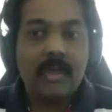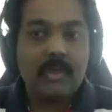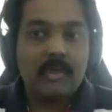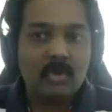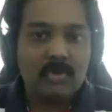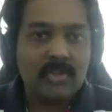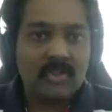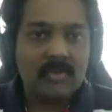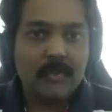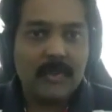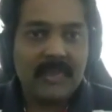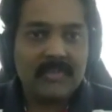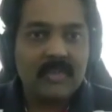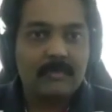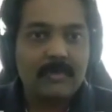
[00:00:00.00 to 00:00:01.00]
user
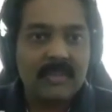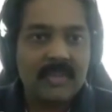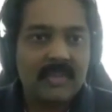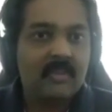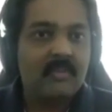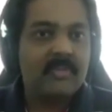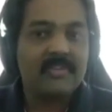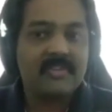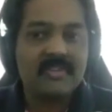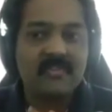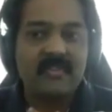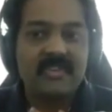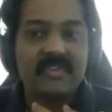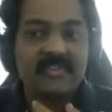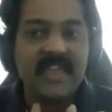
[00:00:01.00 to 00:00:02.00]
space application, which is
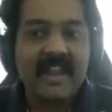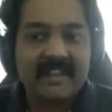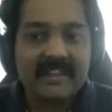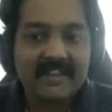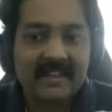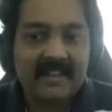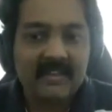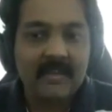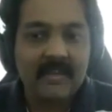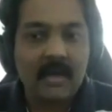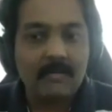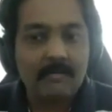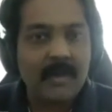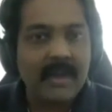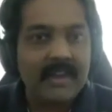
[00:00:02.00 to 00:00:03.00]
with a statically
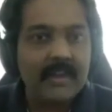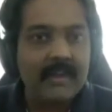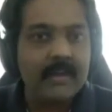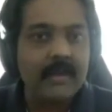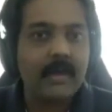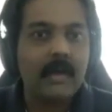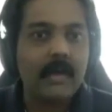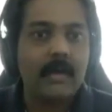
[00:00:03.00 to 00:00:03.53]
compiled